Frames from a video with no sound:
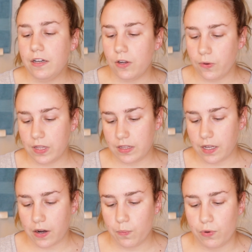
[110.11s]
know that
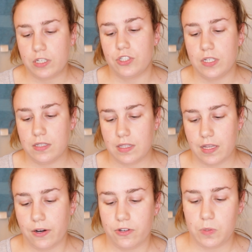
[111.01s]
there are brushes
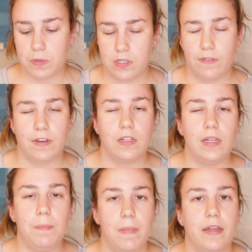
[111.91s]
that are
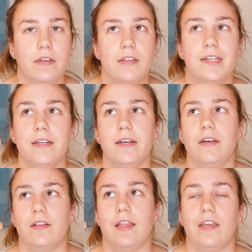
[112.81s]
specifically meant
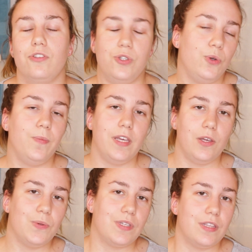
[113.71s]
like to be
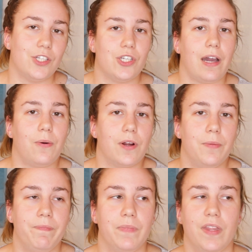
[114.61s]
used in the shower.
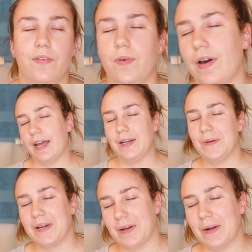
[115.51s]
I
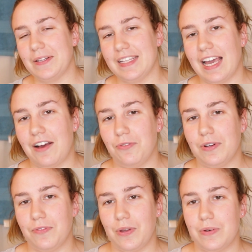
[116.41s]
do not currently have
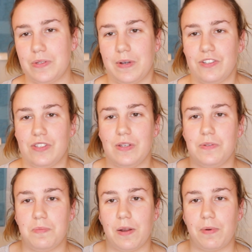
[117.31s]
one of those, so I just
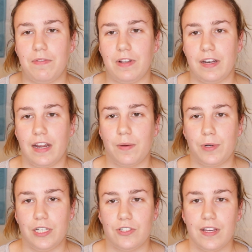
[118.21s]
use my Revlon
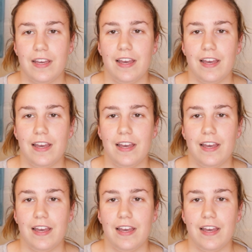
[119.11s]
hairbrush.